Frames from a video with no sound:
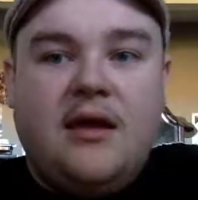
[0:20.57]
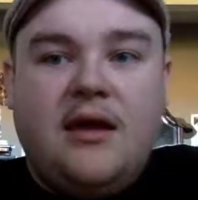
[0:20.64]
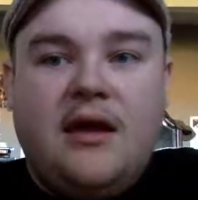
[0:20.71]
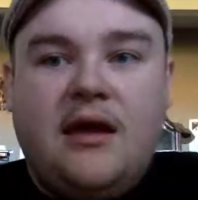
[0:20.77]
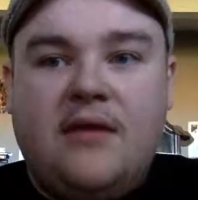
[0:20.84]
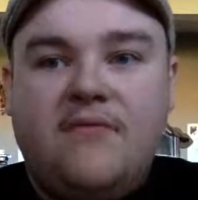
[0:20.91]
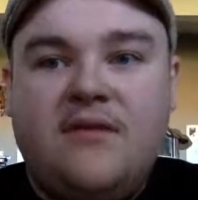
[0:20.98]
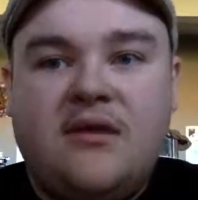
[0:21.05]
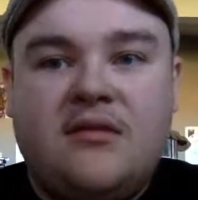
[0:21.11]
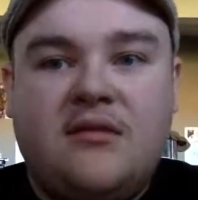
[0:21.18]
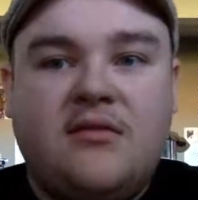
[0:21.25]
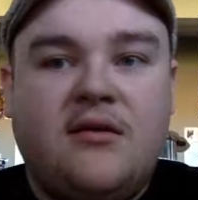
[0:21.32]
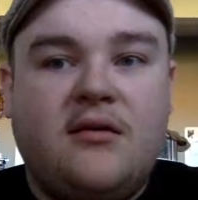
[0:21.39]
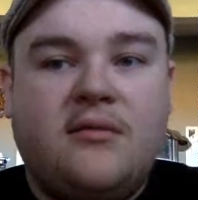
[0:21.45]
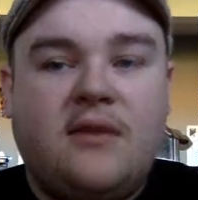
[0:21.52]
I found that
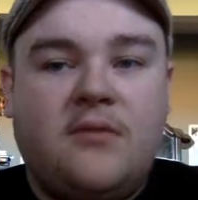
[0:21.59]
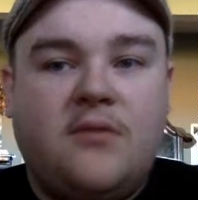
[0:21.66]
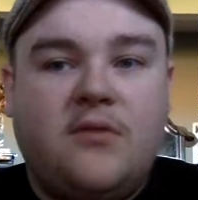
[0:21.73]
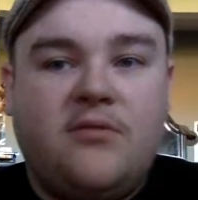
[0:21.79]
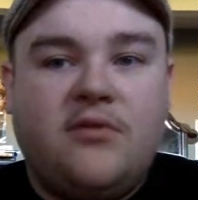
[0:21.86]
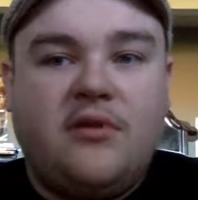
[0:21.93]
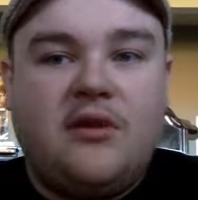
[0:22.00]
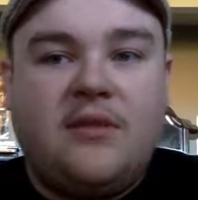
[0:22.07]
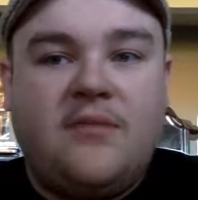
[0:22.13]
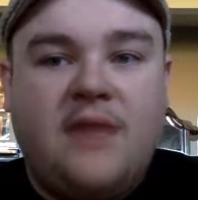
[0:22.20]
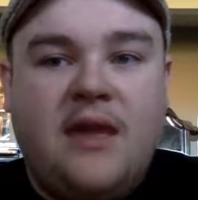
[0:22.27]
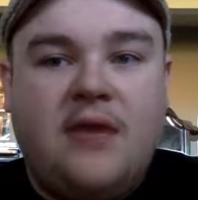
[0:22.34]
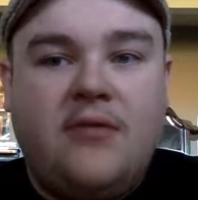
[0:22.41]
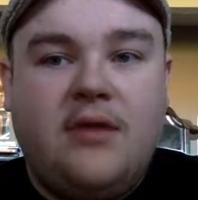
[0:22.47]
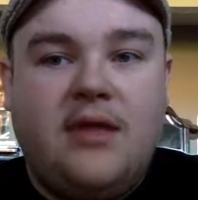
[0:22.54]
song online when I was looking up
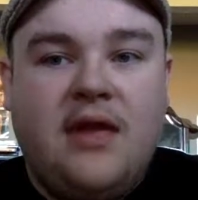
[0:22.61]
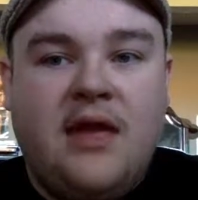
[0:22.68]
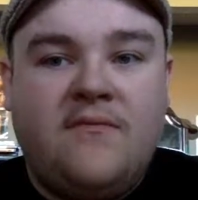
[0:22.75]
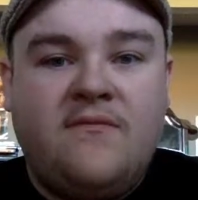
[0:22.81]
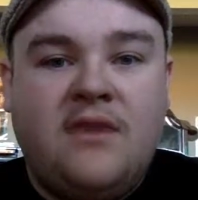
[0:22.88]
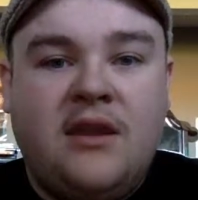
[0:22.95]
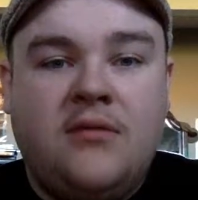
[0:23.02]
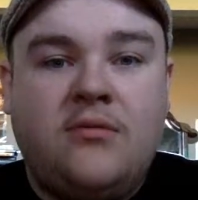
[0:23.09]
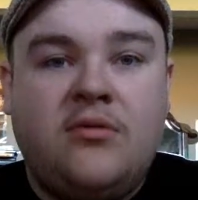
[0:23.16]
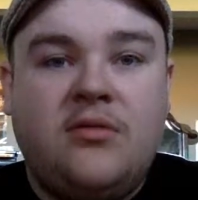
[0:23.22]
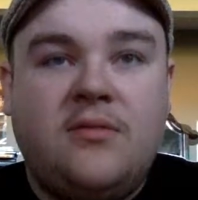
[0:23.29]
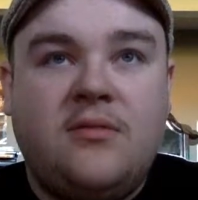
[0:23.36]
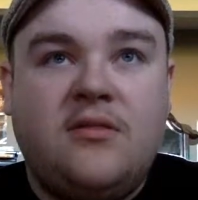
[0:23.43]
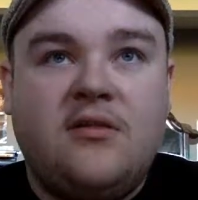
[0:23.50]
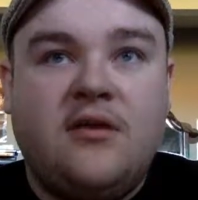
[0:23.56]
Angry Cat
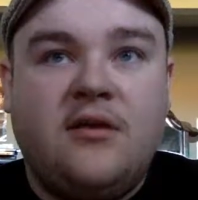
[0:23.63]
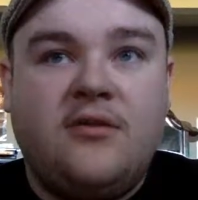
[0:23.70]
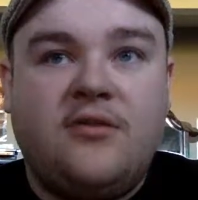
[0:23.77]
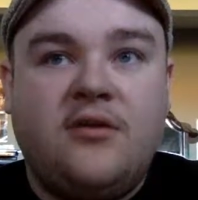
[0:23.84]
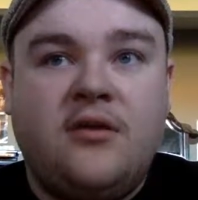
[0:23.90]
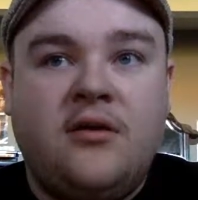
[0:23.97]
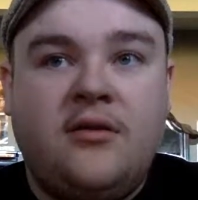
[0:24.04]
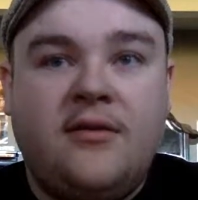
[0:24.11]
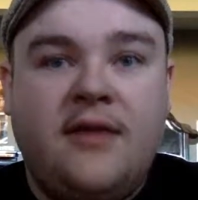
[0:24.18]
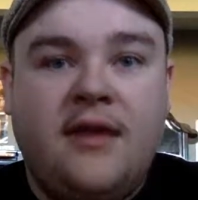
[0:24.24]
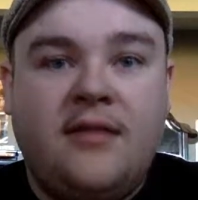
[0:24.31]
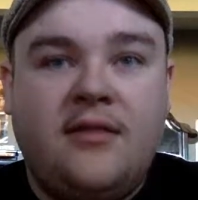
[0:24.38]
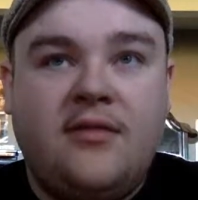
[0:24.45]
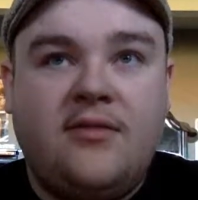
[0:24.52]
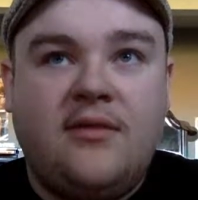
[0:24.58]
videos. The song is called
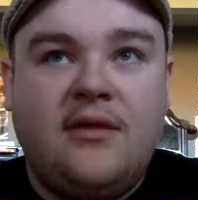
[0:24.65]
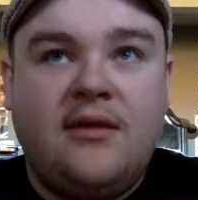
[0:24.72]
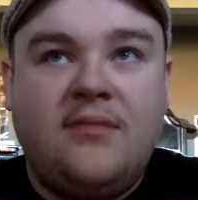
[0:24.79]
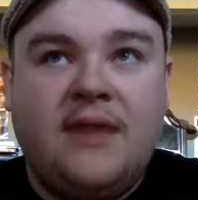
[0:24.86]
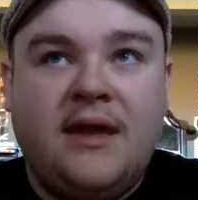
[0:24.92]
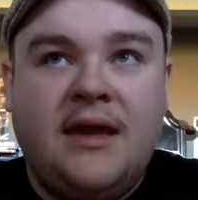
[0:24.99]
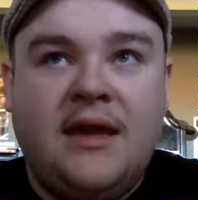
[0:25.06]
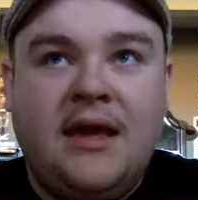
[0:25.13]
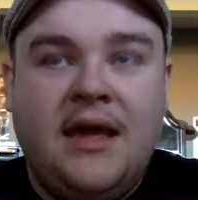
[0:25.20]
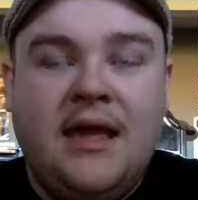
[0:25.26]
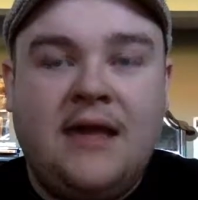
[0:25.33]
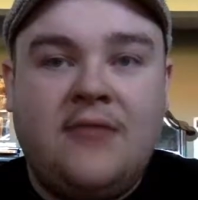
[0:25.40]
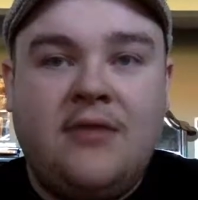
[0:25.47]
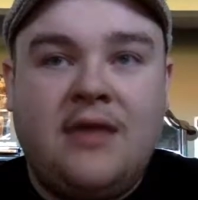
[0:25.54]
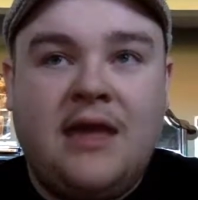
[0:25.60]
"Endlessly" by
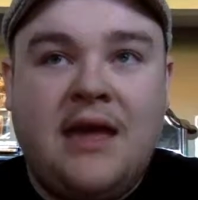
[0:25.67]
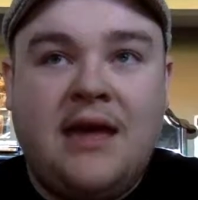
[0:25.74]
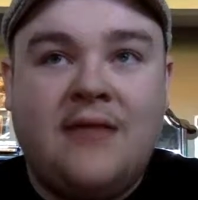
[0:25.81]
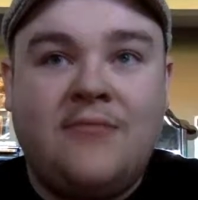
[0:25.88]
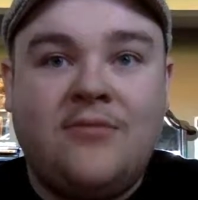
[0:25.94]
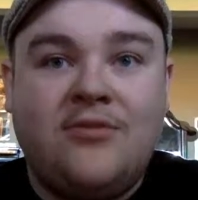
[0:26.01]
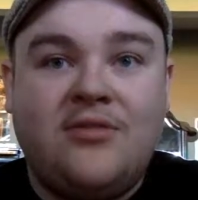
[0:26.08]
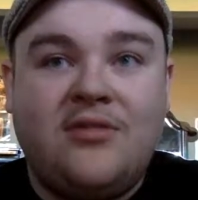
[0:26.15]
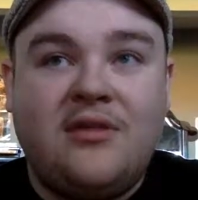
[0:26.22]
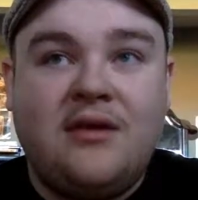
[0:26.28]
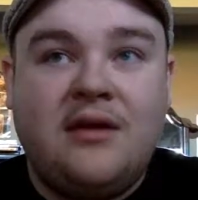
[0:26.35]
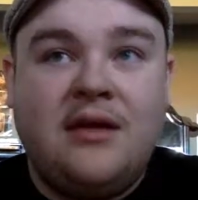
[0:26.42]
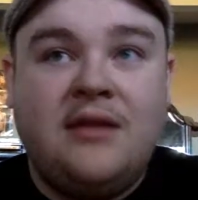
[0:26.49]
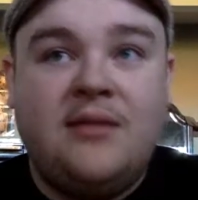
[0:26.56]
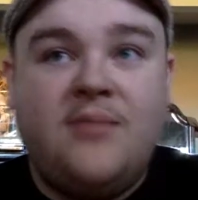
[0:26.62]
Angry Cat, which is
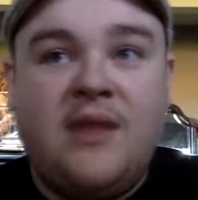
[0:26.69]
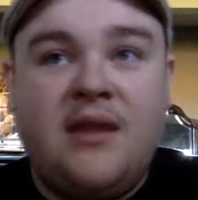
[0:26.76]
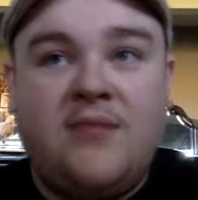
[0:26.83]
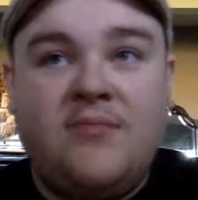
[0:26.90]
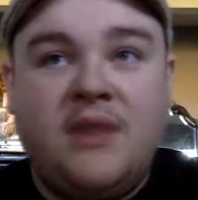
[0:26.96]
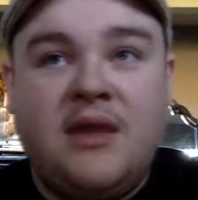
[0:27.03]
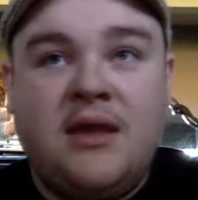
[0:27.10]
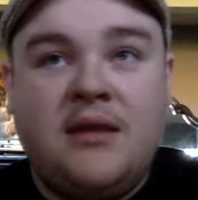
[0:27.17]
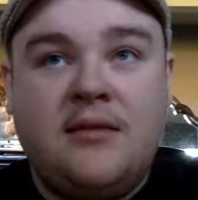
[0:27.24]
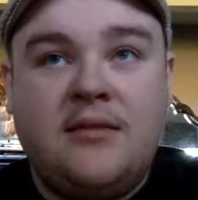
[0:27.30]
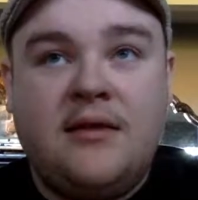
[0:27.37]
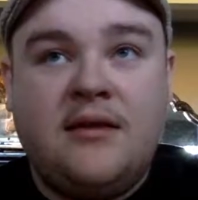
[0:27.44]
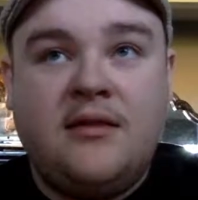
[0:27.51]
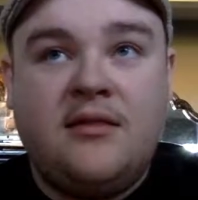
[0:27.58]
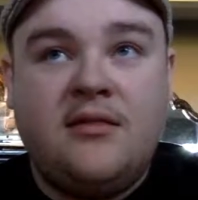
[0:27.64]
an independent band
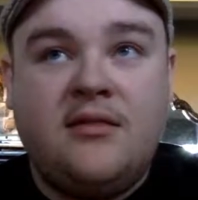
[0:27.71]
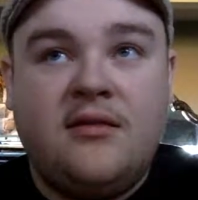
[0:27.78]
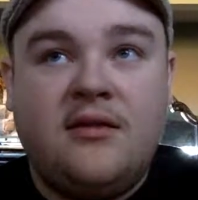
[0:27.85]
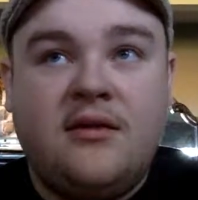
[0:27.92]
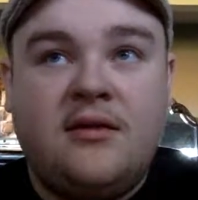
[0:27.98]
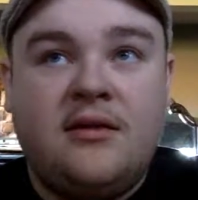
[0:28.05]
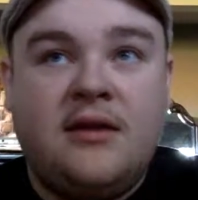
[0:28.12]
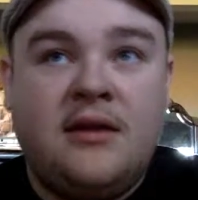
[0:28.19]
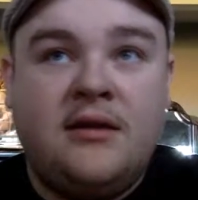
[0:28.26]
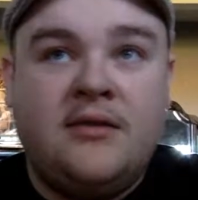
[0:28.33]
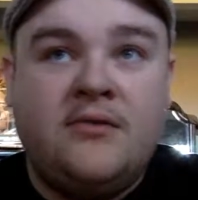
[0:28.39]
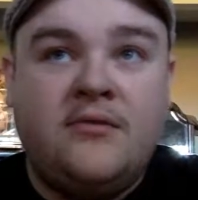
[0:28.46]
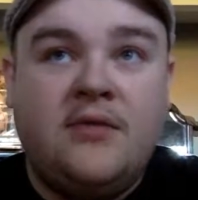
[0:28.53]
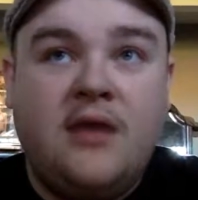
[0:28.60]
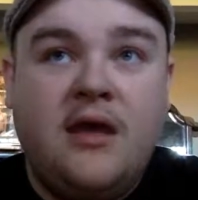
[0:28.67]
that is not
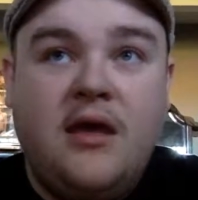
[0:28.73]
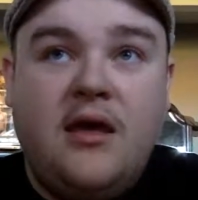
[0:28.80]
known.